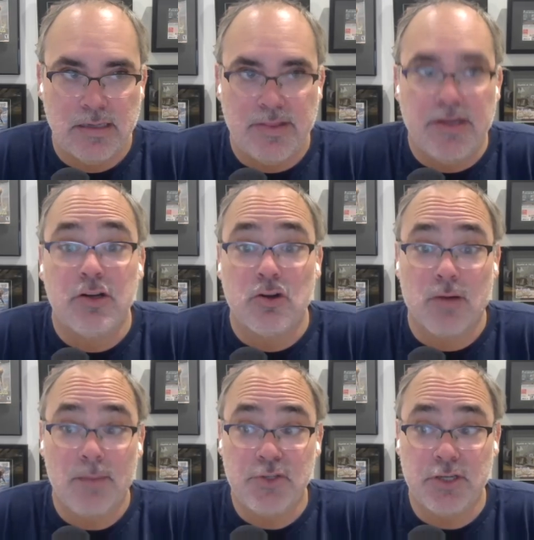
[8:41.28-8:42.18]
and then in
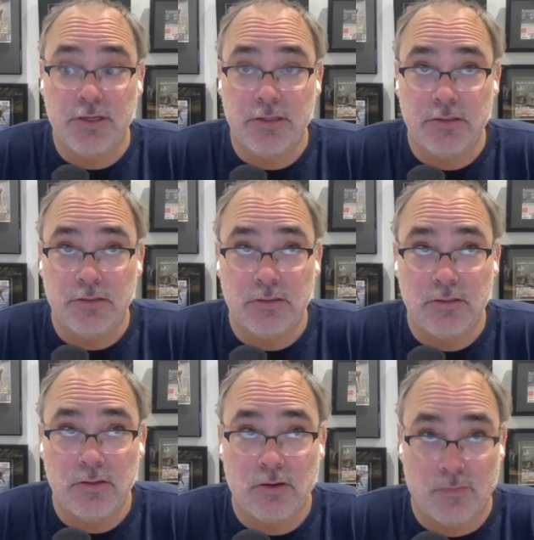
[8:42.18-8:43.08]
Corruption,
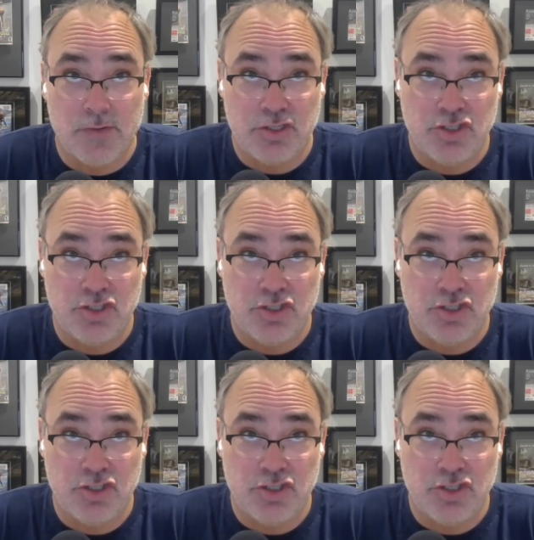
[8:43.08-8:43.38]
her face